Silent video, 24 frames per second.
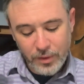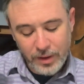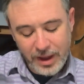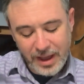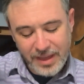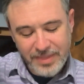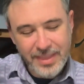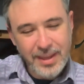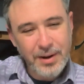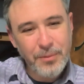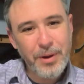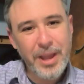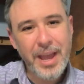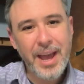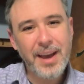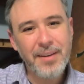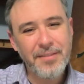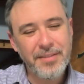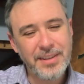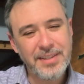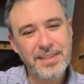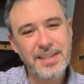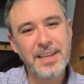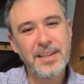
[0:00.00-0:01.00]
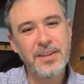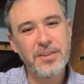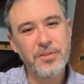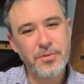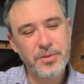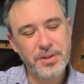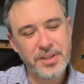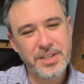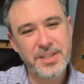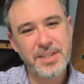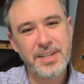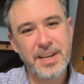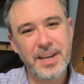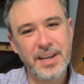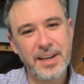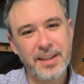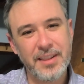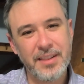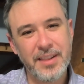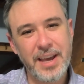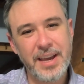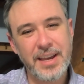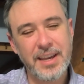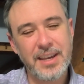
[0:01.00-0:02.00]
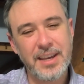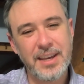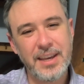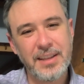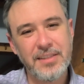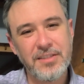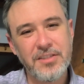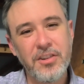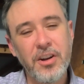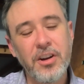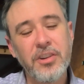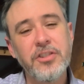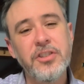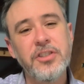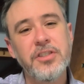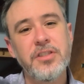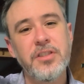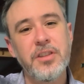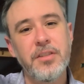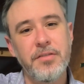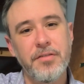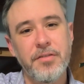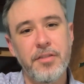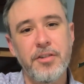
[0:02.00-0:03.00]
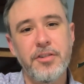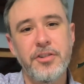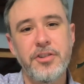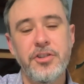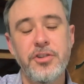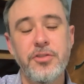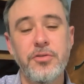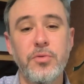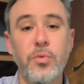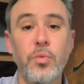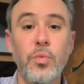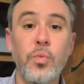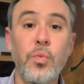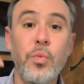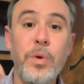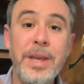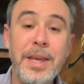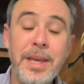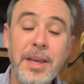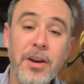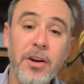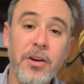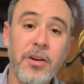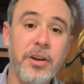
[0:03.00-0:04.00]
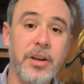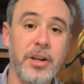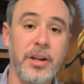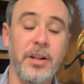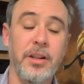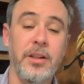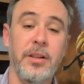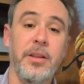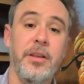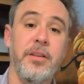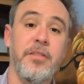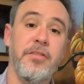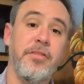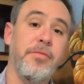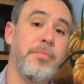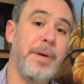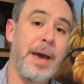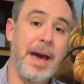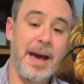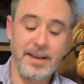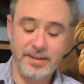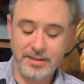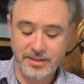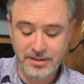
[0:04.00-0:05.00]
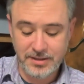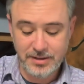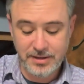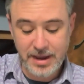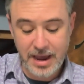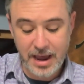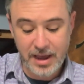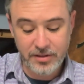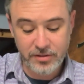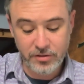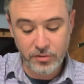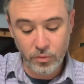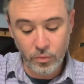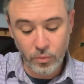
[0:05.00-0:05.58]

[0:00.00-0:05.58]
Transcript: And then we have this interesting, it's not just the virtues. We are going to live past death.